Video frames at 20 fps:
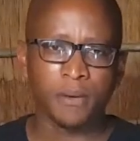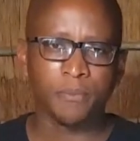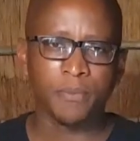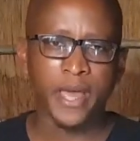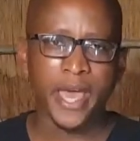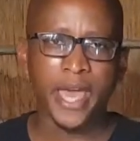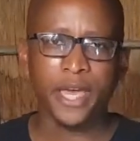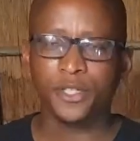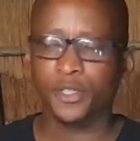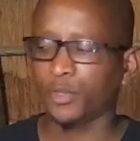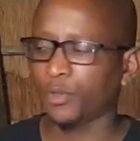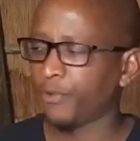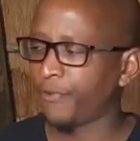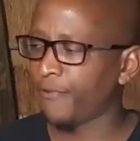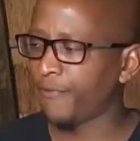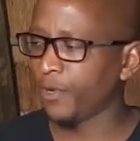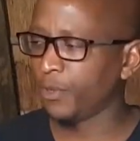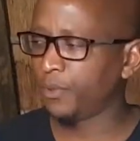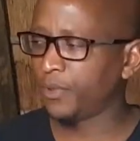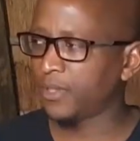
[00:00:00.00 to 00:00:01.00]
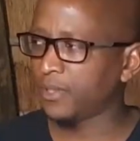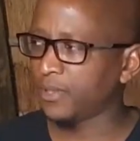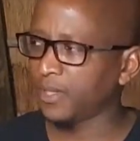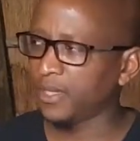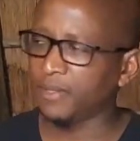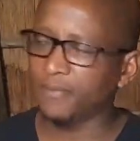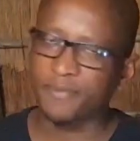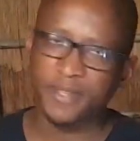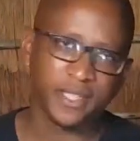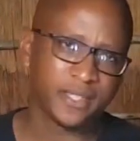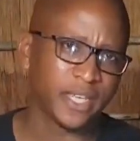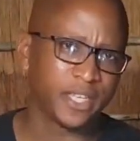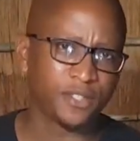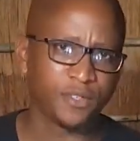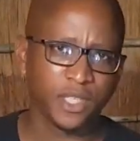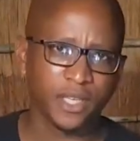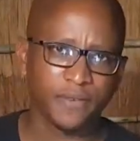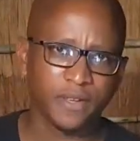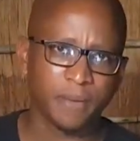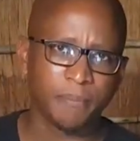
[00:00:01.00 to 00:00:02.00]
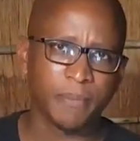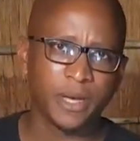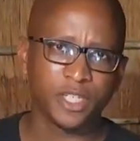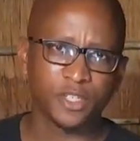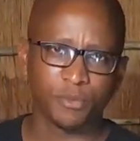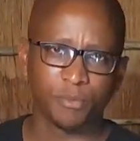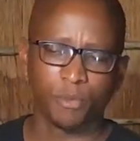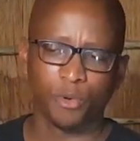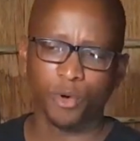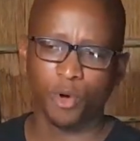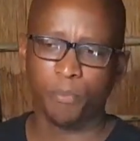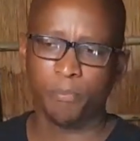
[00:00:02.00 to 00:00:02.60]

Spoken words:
actual fruit, they tend to give it a much more